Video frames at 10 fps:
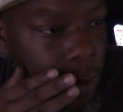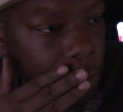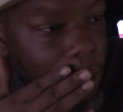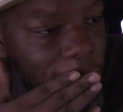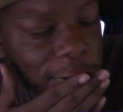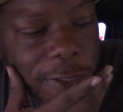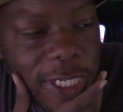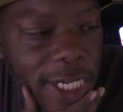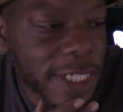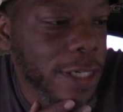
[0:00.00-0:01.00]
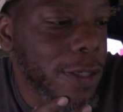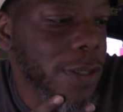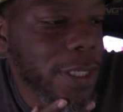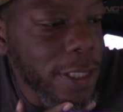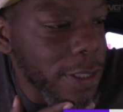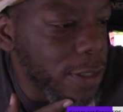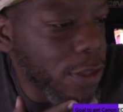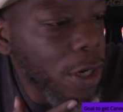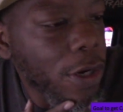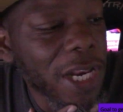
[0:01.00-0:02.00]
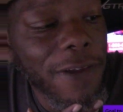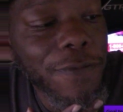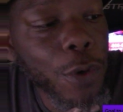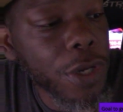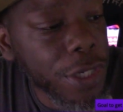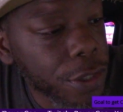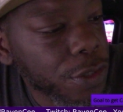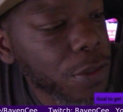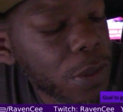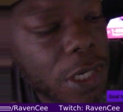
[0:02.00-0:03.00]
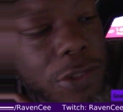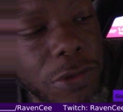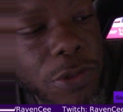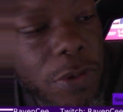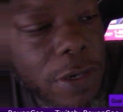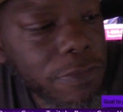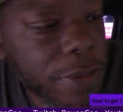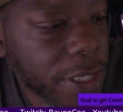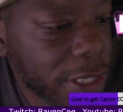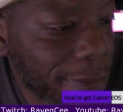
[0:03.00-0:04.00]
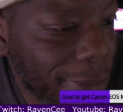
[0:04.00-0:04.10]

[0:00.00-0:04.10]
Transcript: Paul George has agreed on a four-year, two hundred twelve million